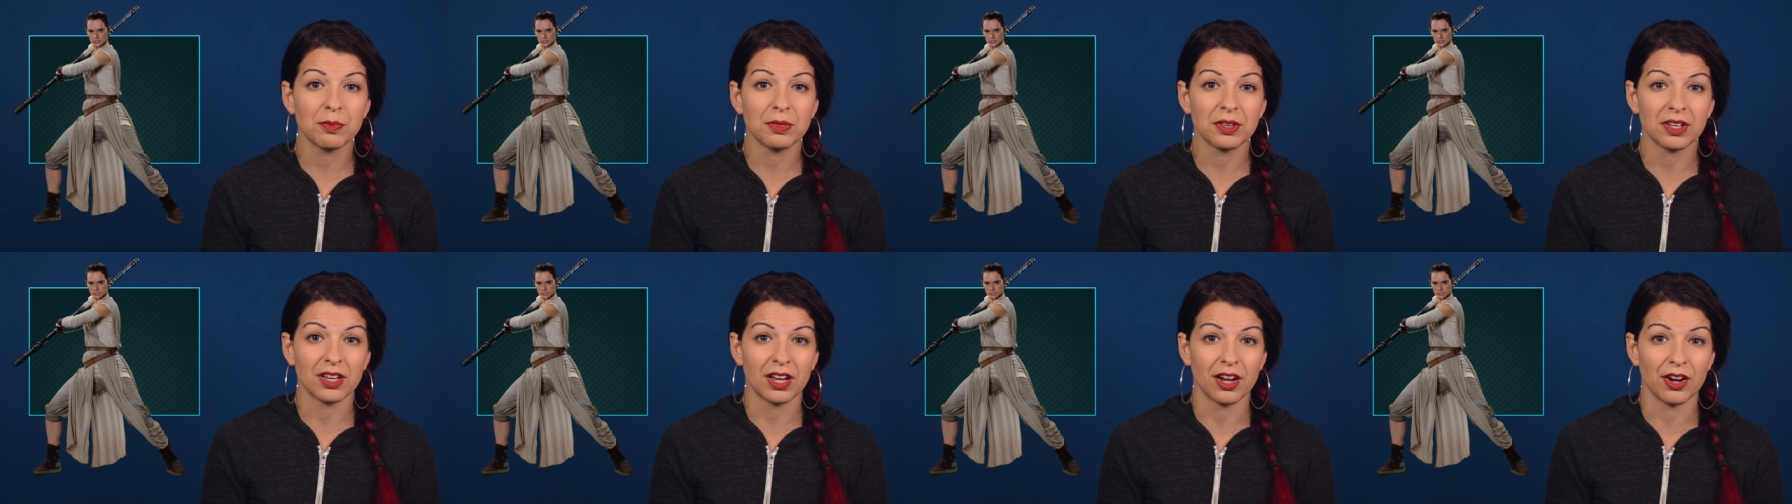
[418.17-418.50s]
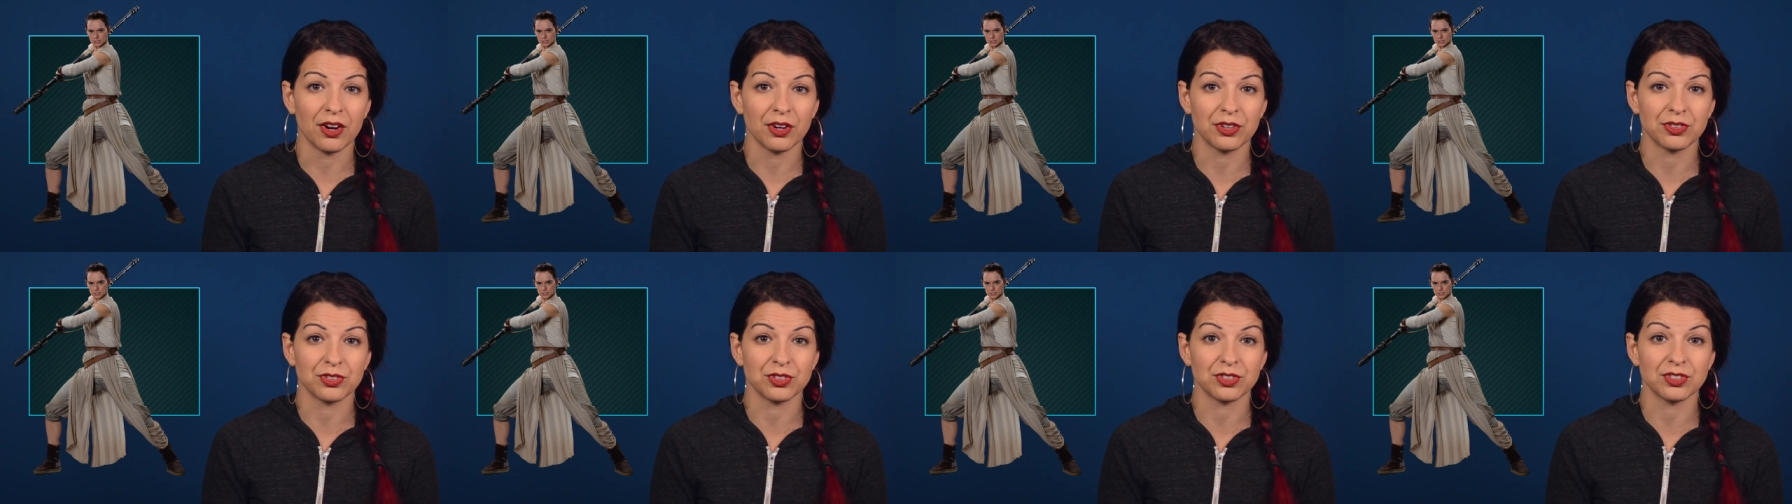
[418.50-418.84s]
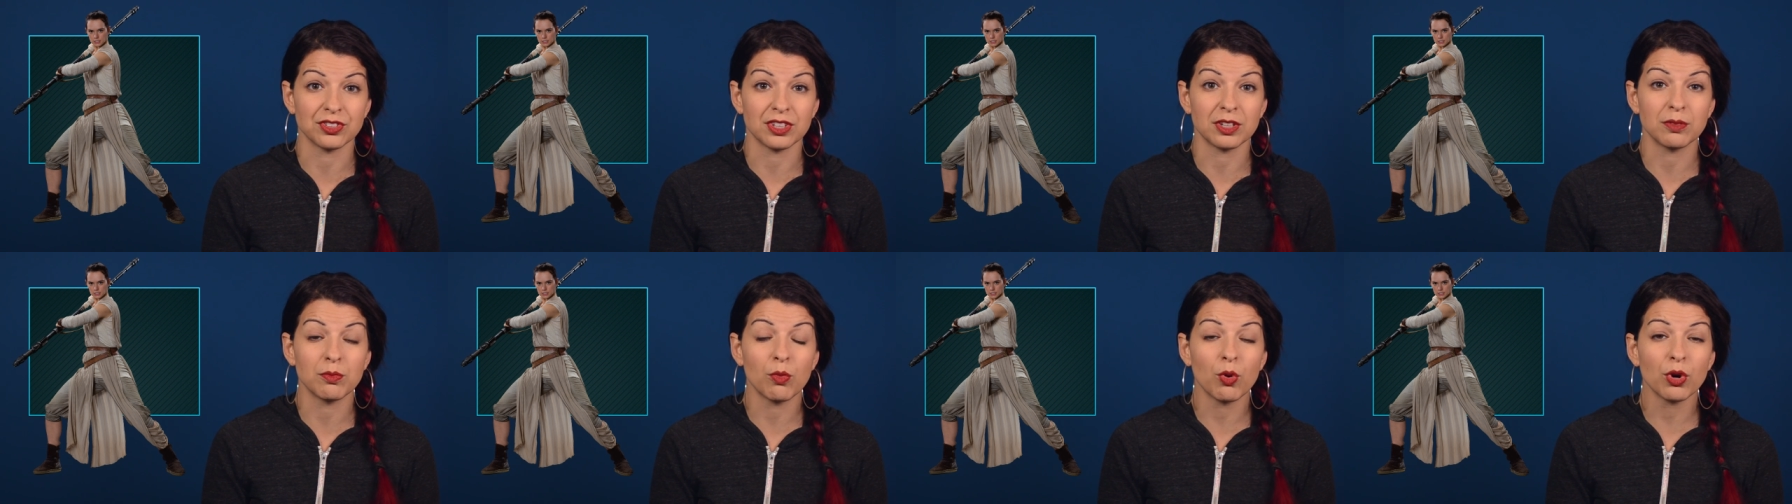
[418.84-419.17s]
the characters
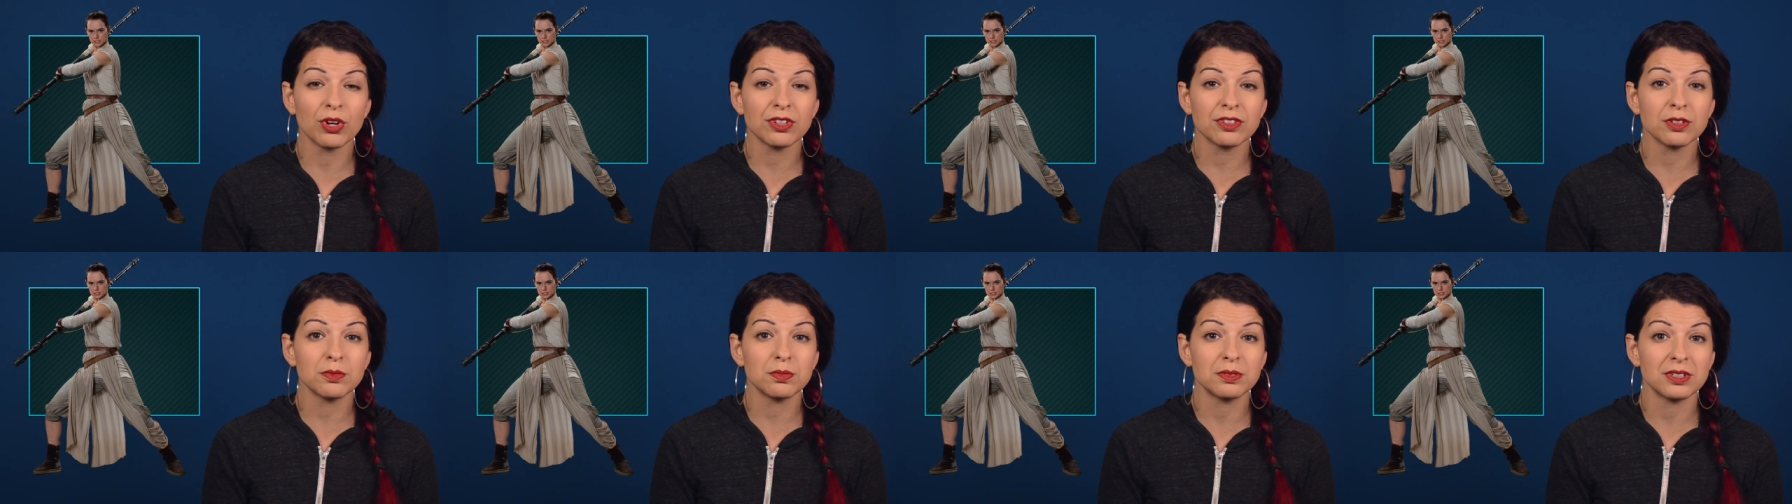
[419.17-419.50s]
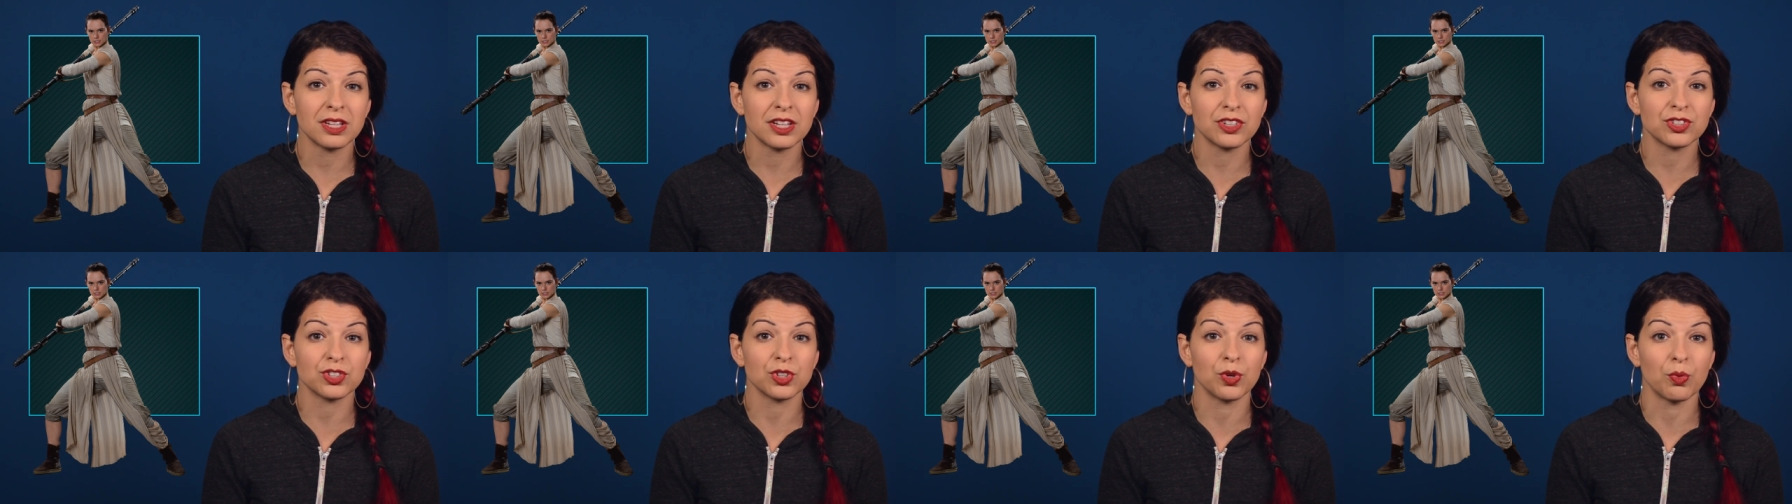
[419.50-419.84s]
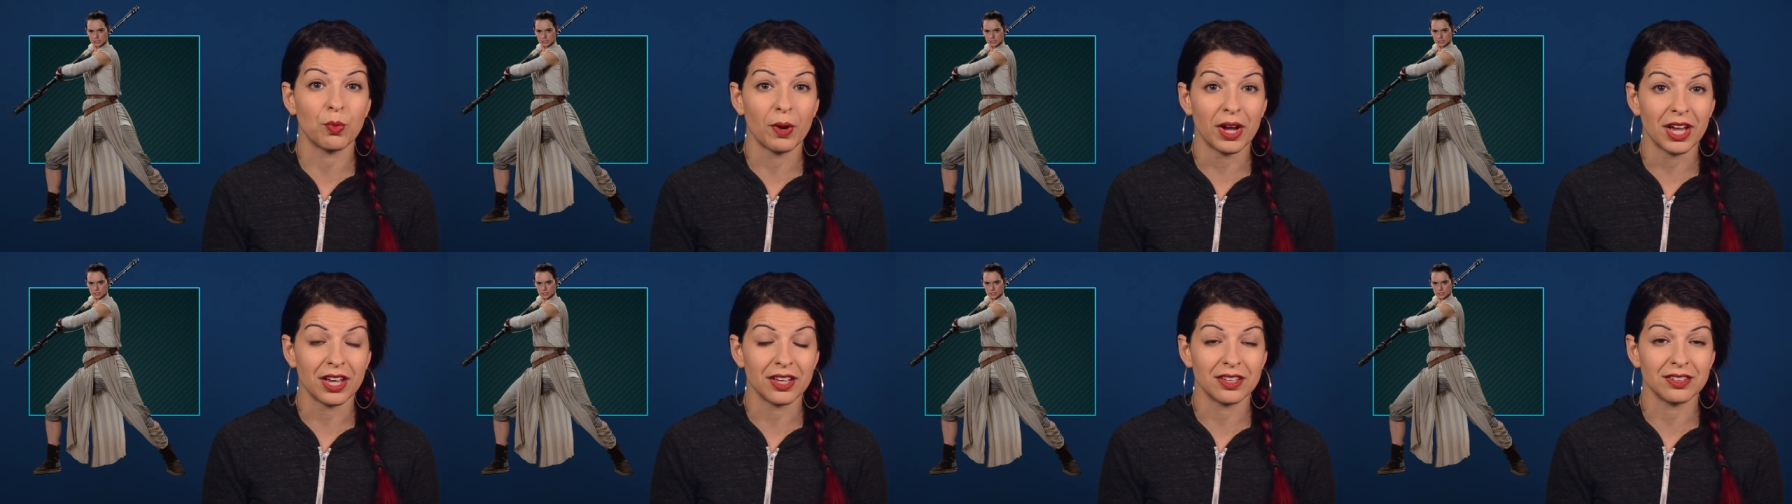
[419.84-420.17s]
in more substantial
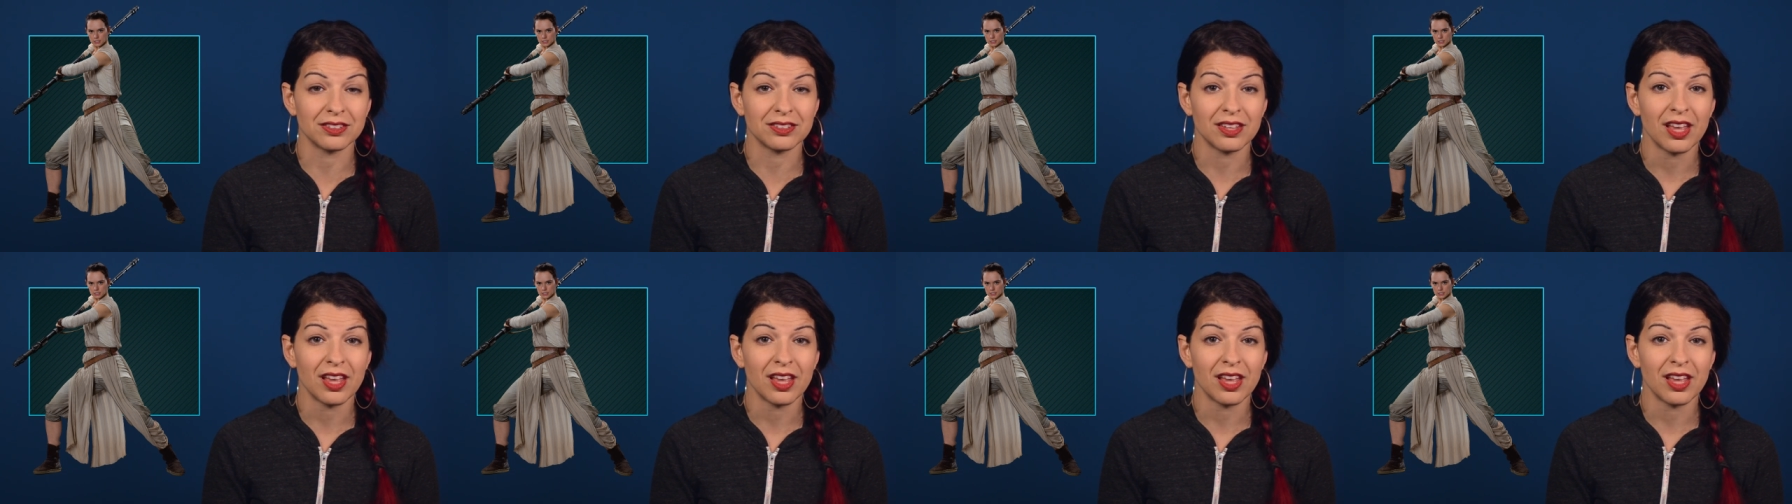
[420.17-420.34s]
ways